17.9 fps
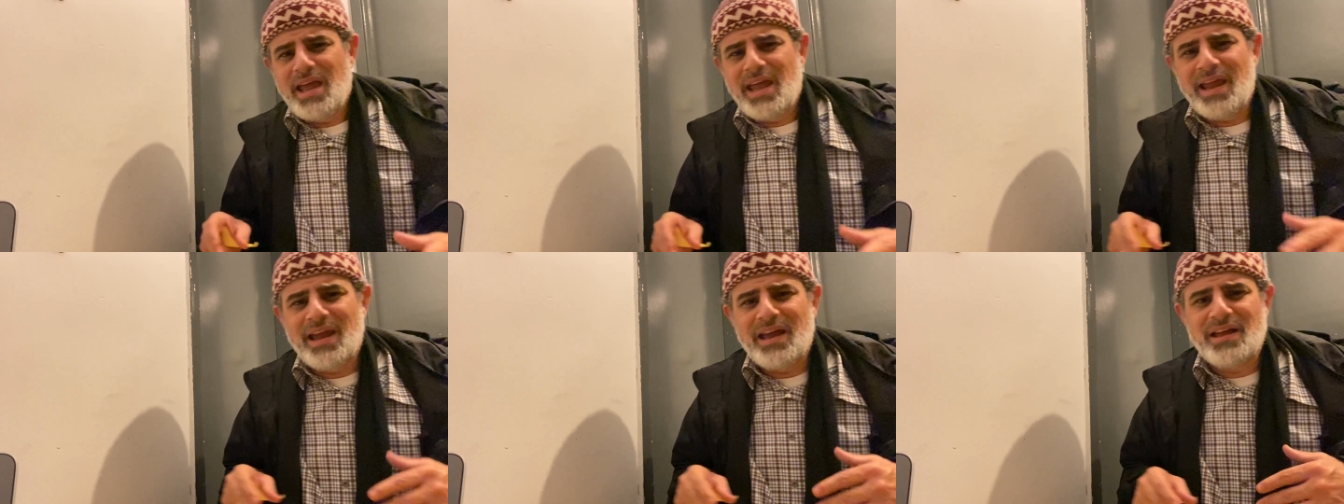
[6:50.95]

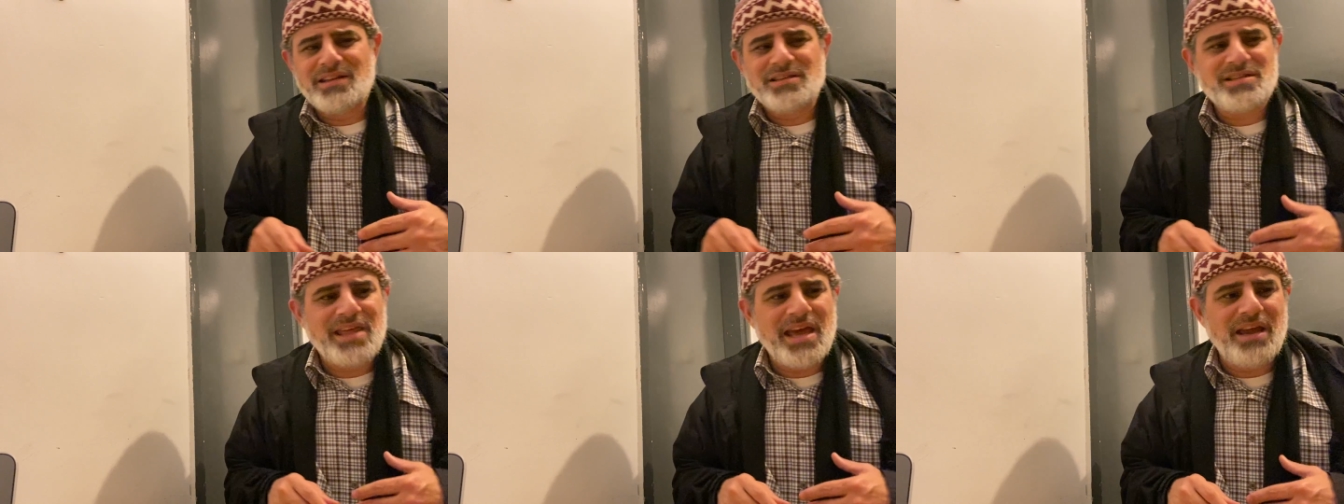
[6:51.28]

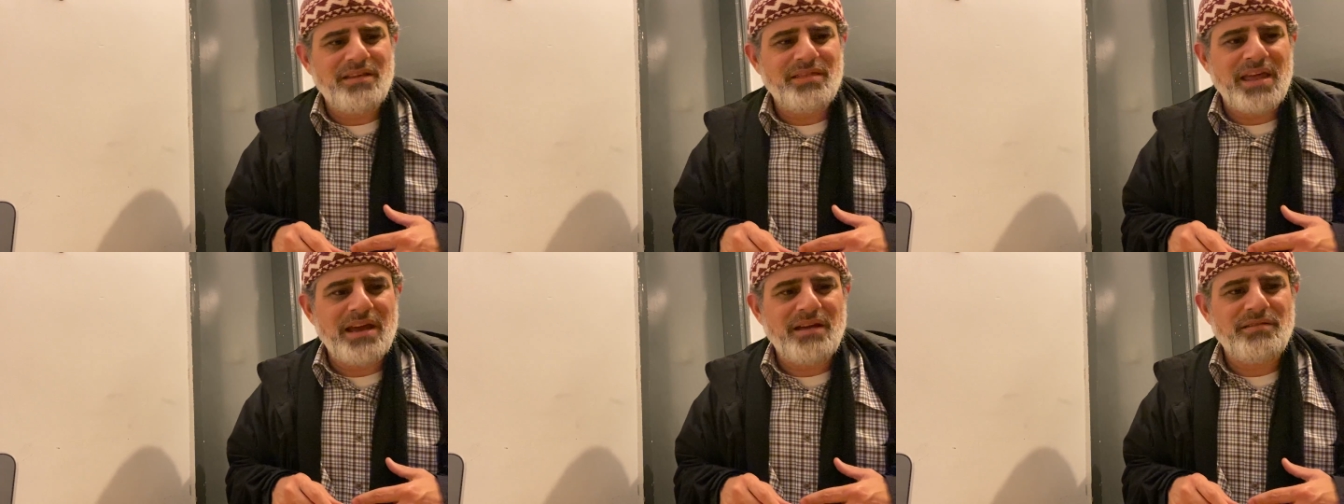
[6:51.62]
and
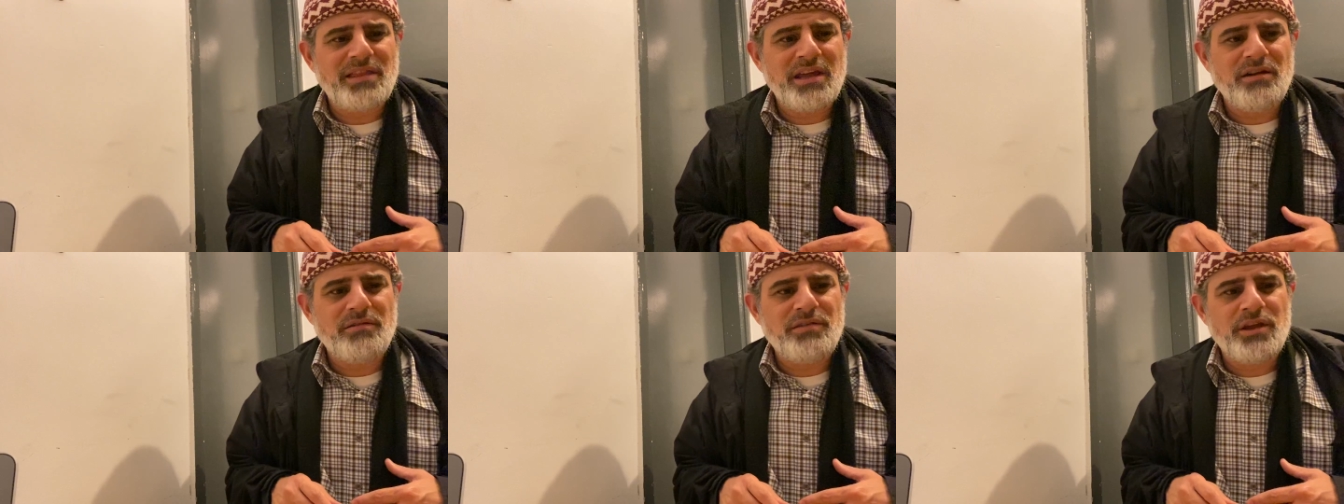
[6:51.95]
they they
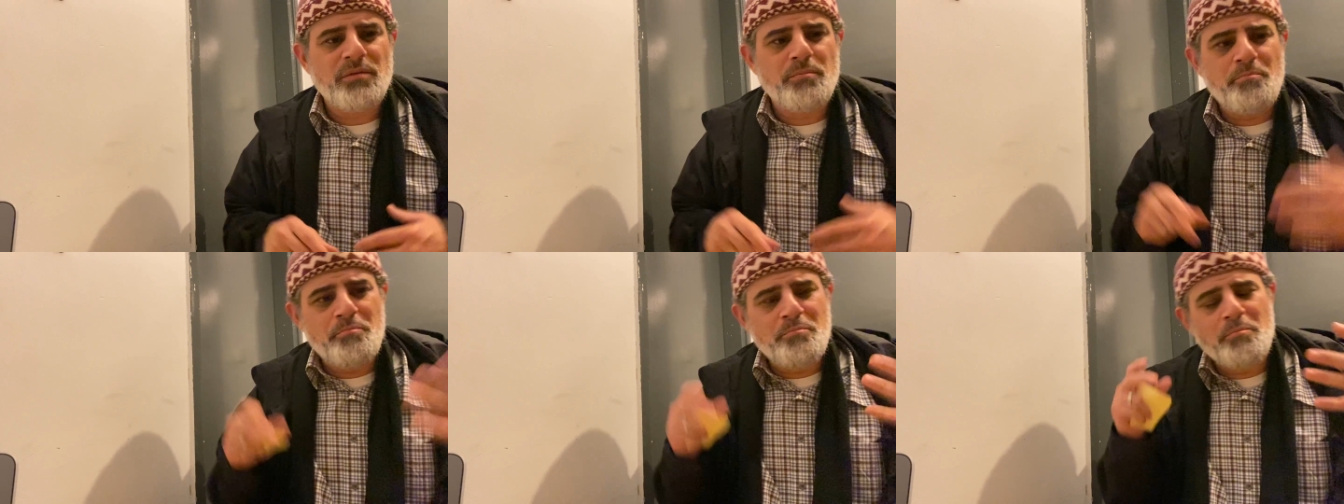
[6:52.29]
they're
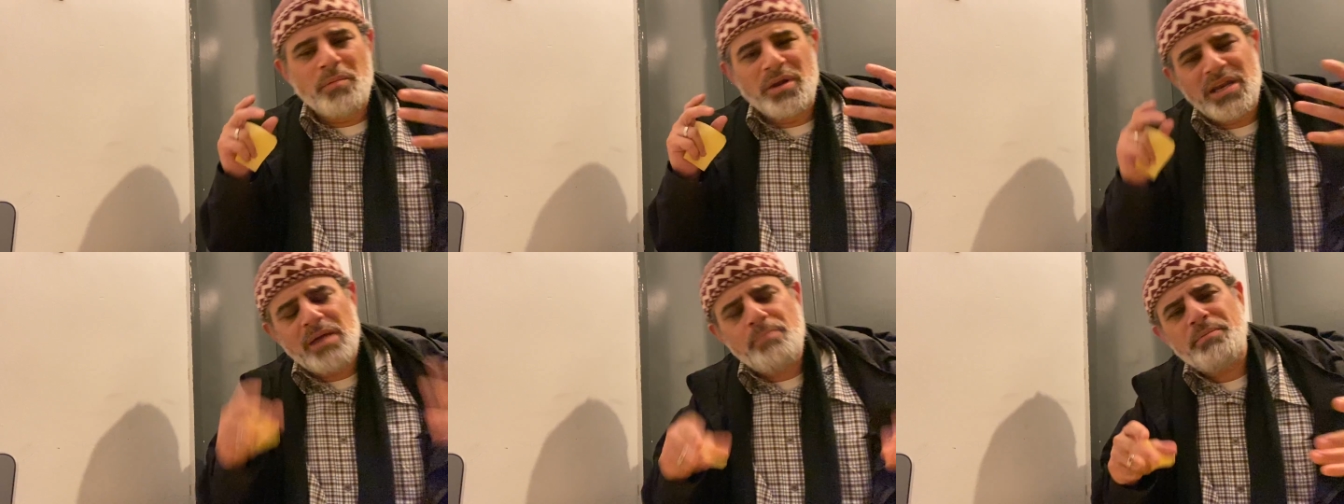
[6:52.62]
they're
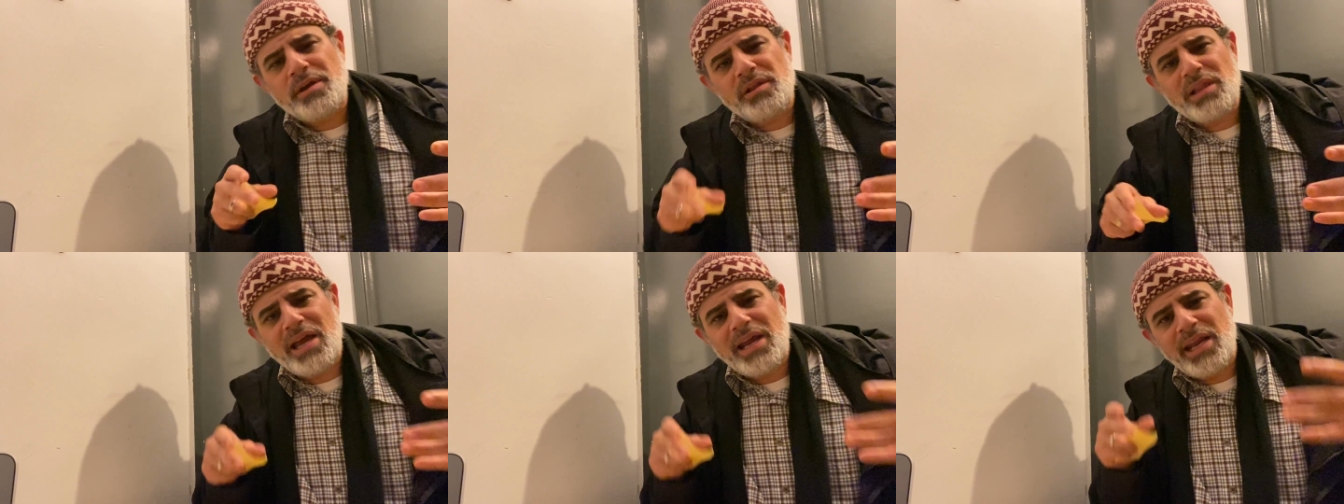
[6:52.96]

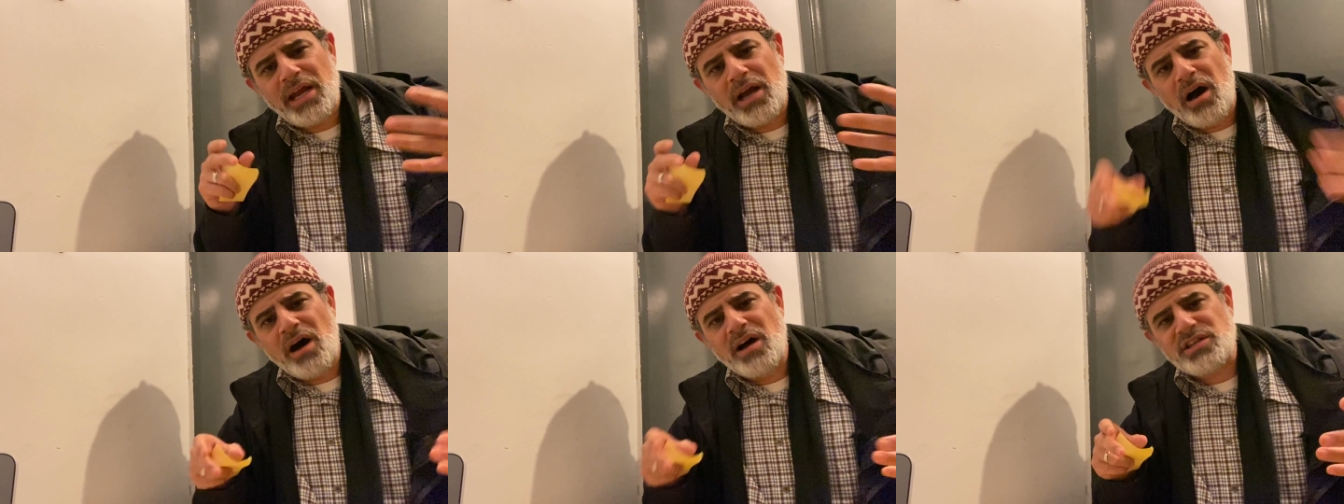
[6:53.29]

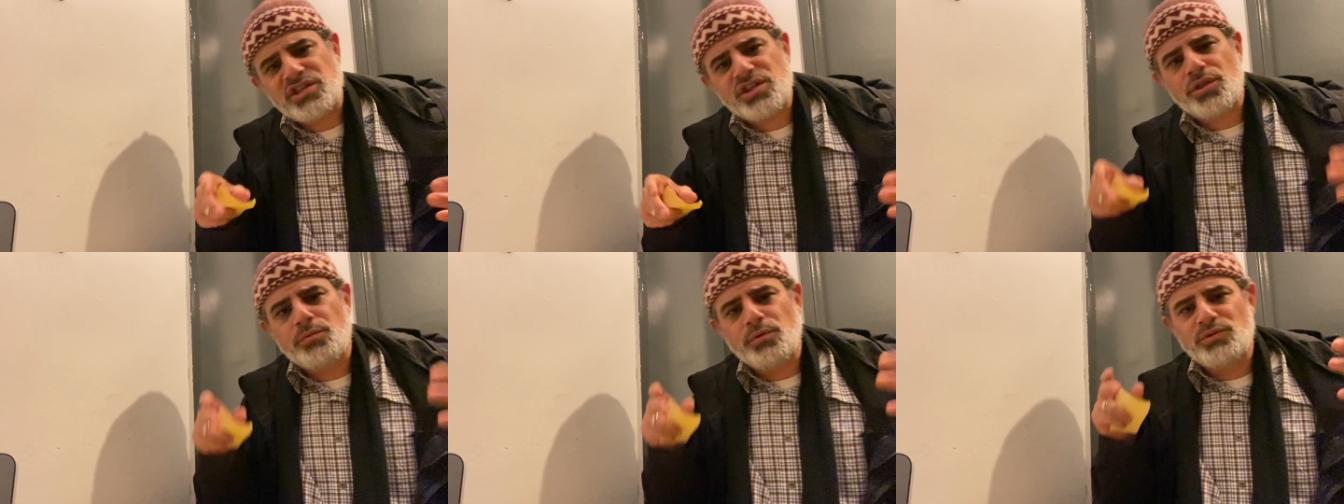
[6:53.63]
manipulating
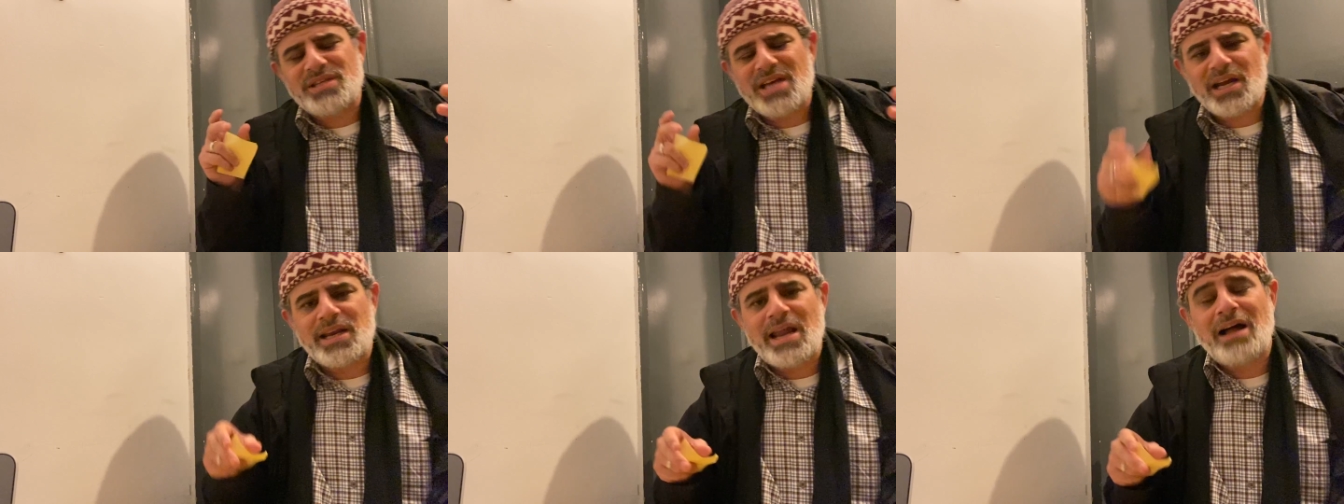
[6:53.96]
us through
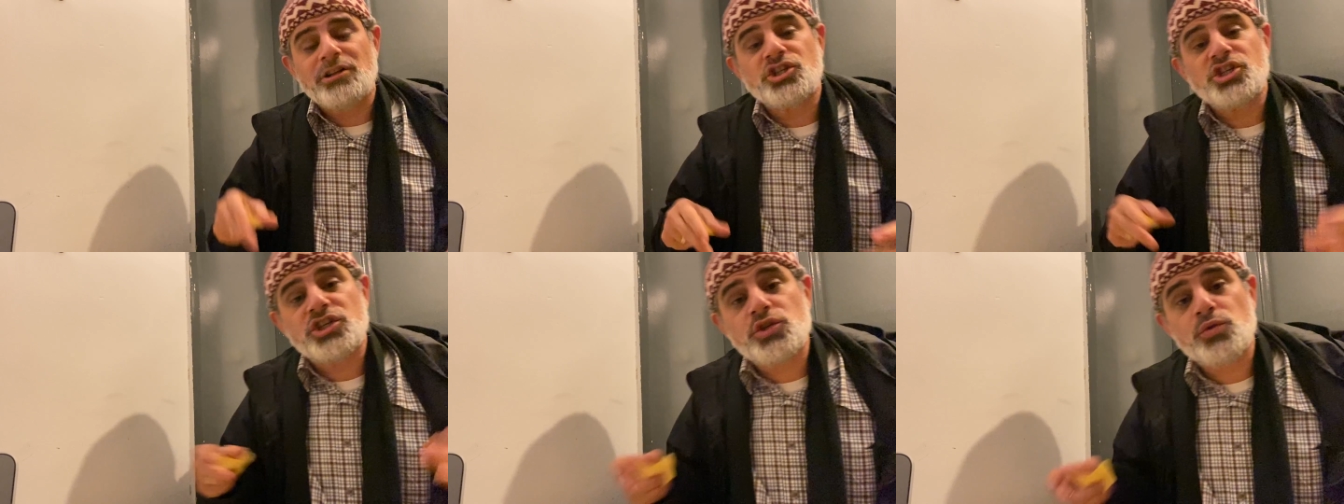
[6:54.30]

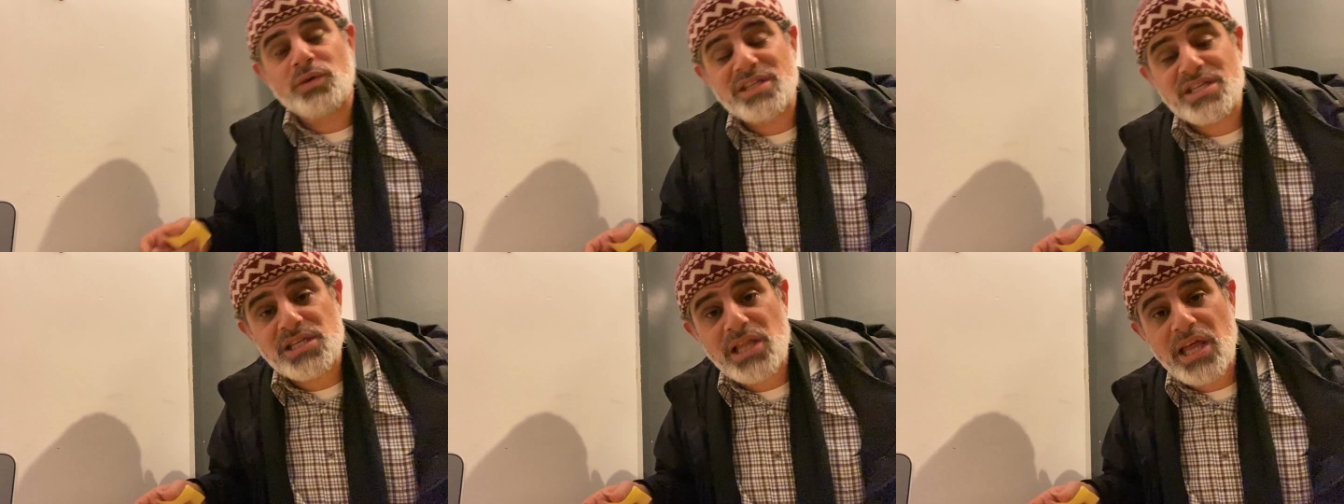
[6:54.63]
technology to
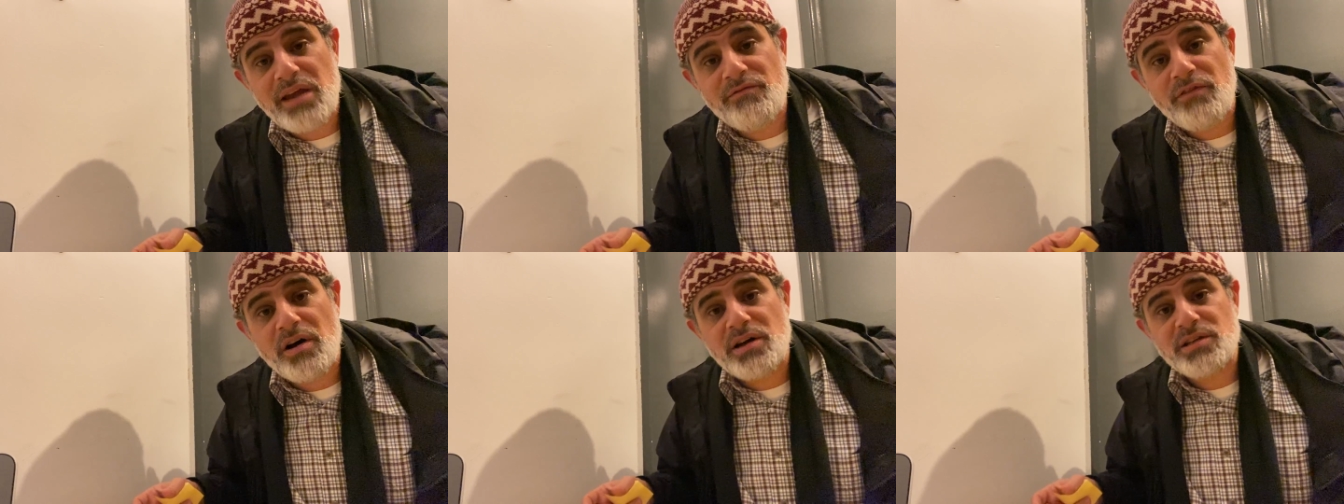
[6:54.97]

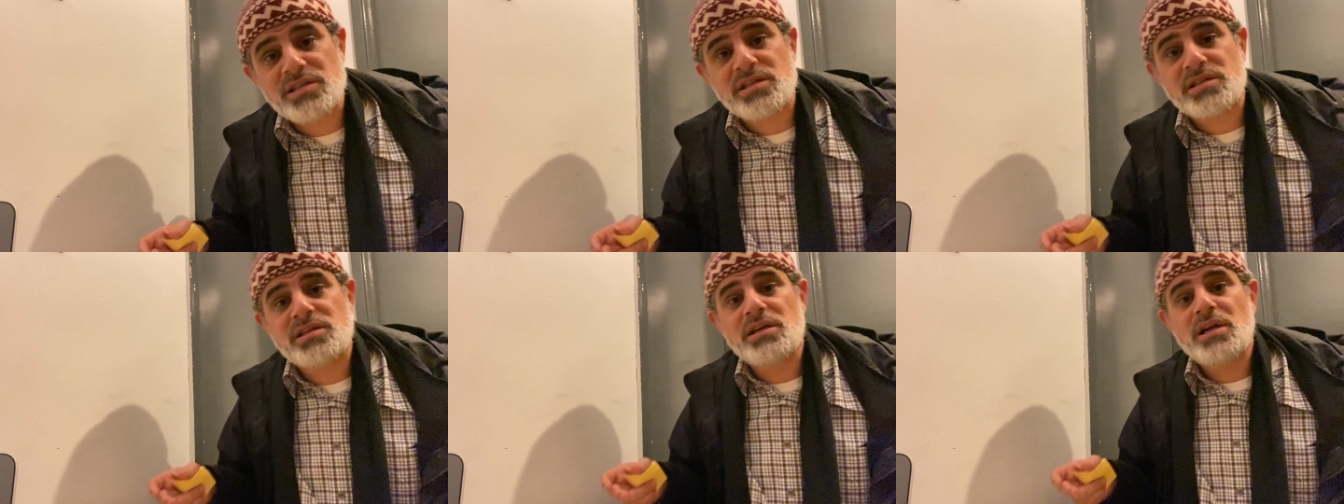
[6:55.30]
enslave
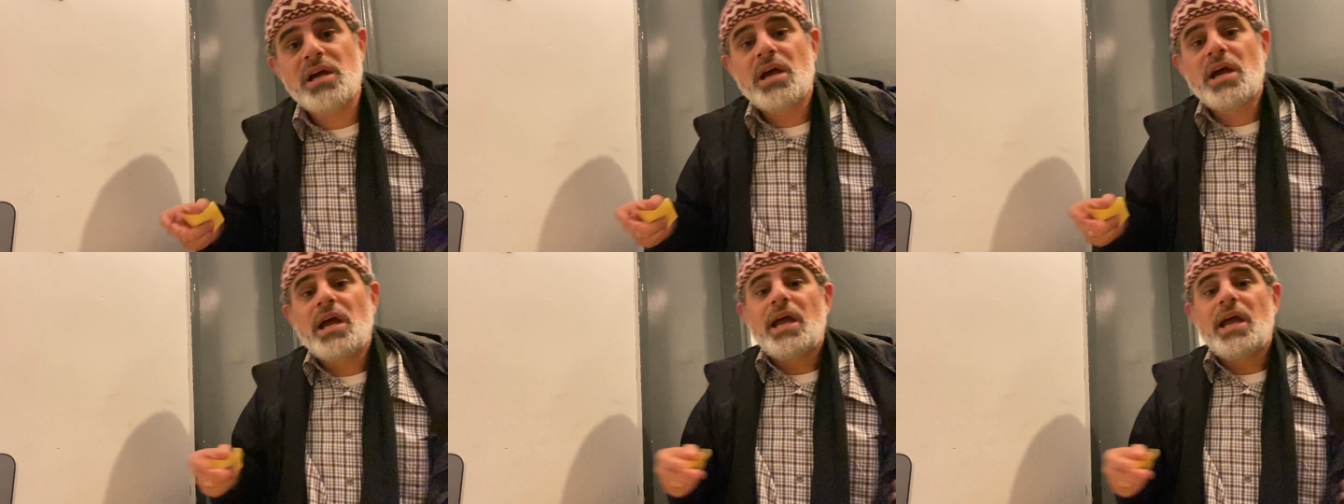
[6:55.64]
us